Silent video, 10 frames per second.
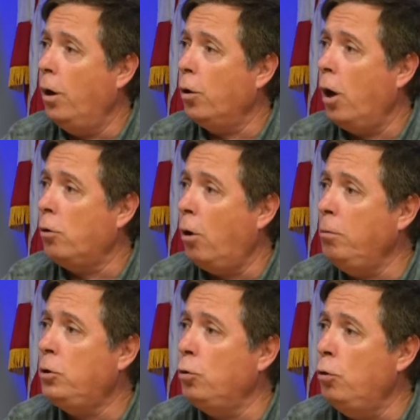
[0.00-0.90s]

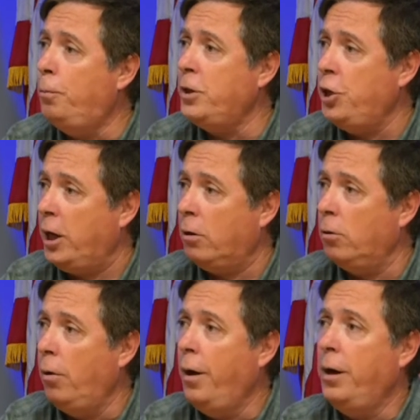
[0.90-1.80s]
according to Lou
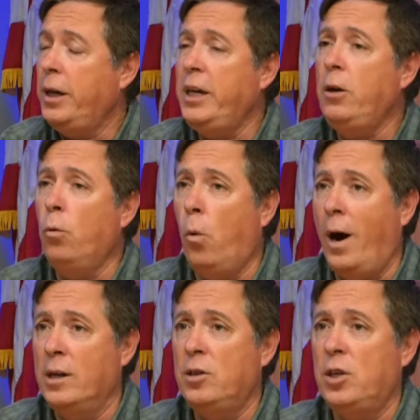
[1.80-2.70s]
Pacheco, he
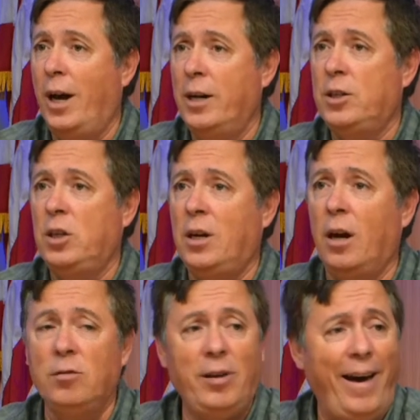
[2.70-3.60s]
wants us to
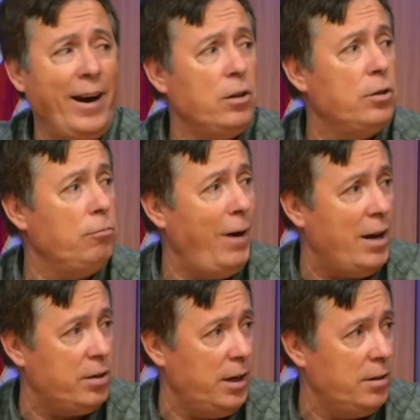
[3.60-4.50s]
contact
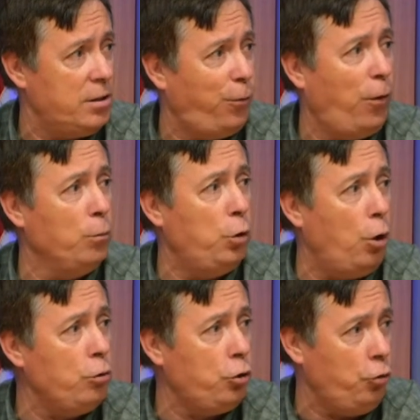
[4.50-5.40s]
residents from
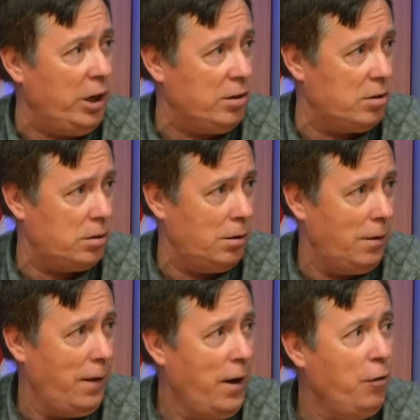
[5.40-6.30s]
those streets
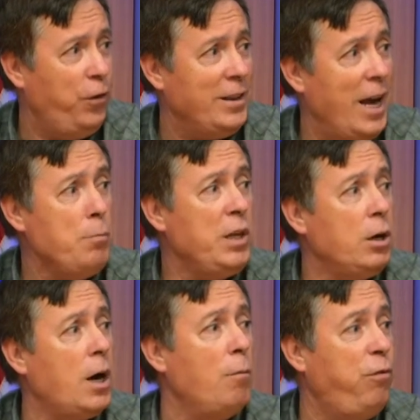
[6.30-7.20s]
for them to
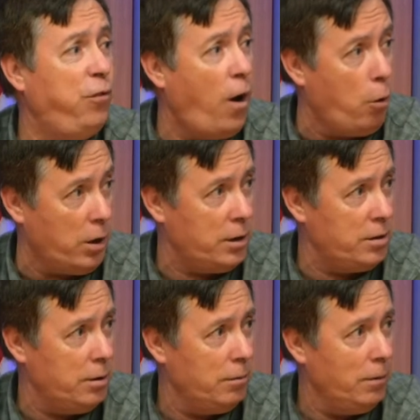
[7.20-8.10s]
come forward
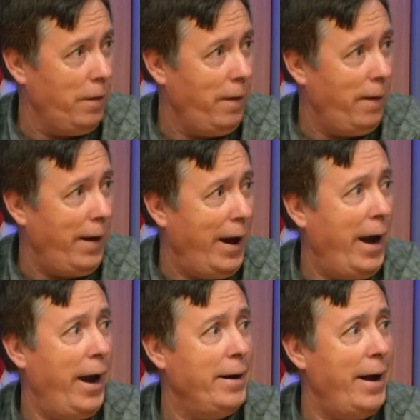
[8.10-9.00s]

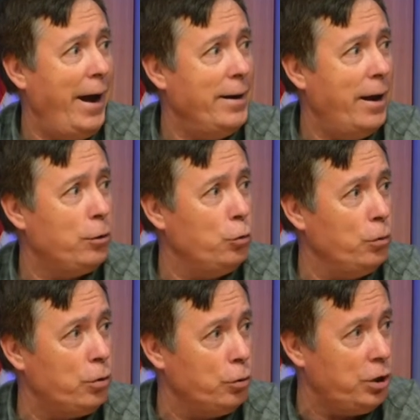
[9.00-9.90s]
and, and, and
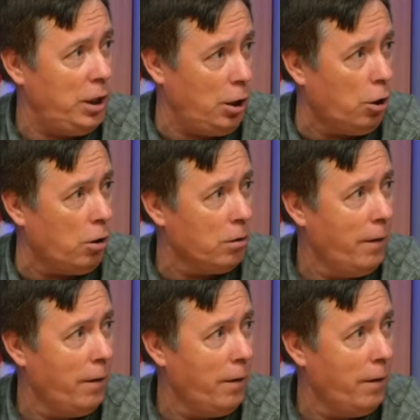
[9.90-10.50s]
to, to City Hall,